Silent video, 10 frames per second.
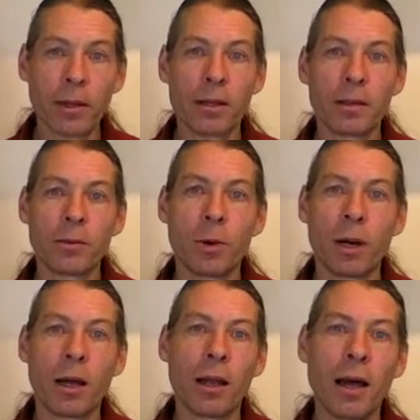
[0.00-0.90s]
It's
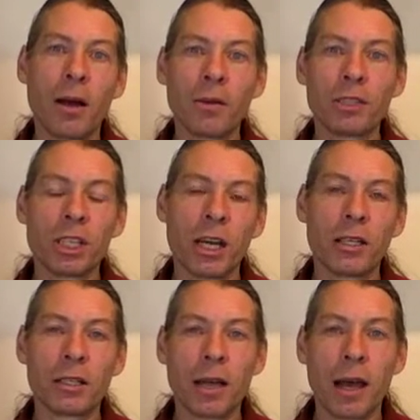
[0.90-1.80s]
what allows
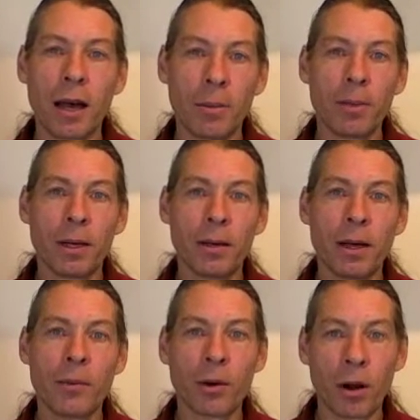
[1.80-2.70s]
change to happen.
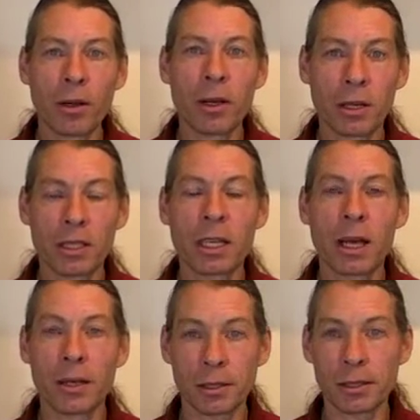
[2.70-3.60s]
And we're all here to
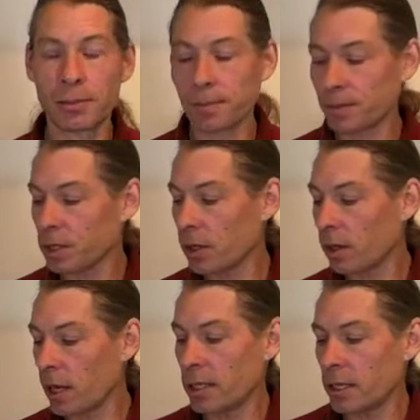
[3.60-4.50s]
change. So the
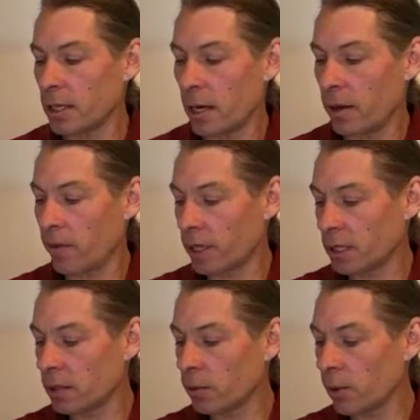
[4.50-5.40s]
Lajjitaadi
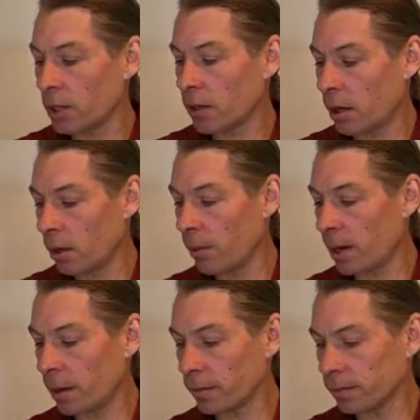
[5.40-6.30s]
Avashtas is what it's all
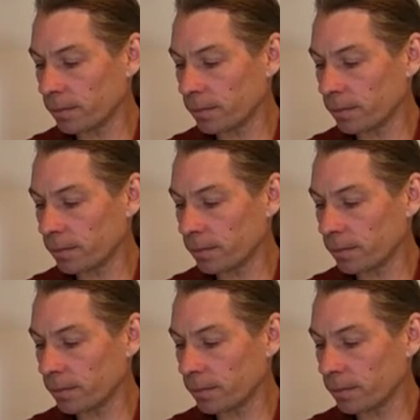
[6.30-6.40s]
about.